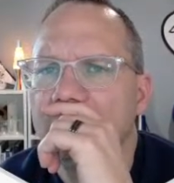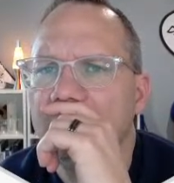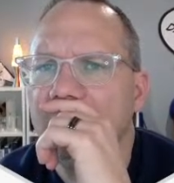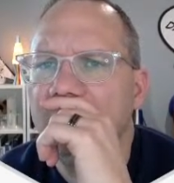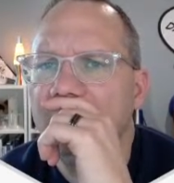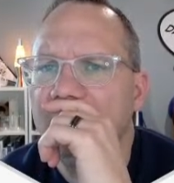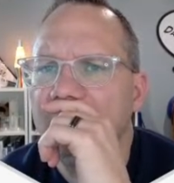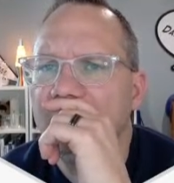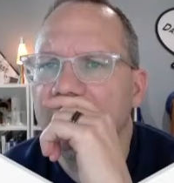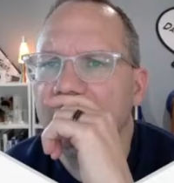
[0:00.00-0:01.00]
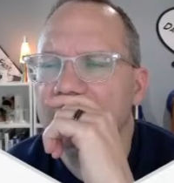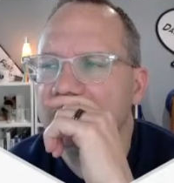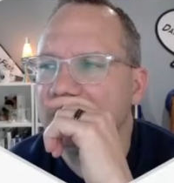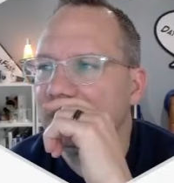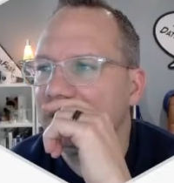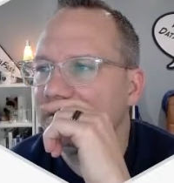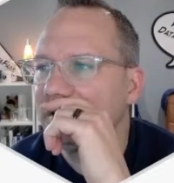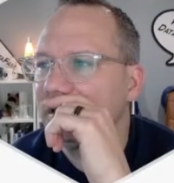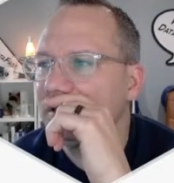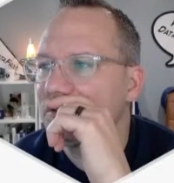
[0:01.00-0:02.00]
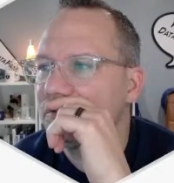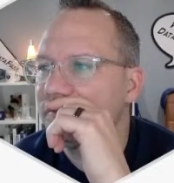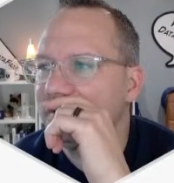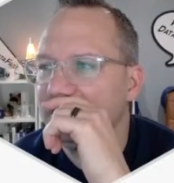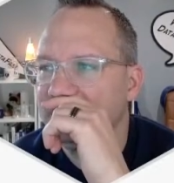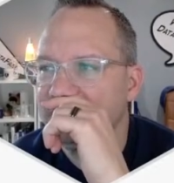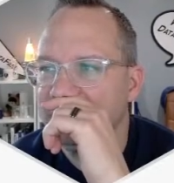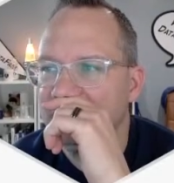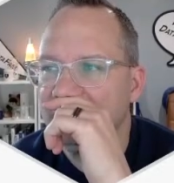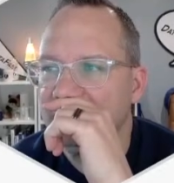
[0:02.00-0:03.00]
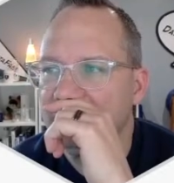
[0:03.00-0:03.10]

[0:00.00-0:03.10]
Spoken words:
None. I should have a true false field.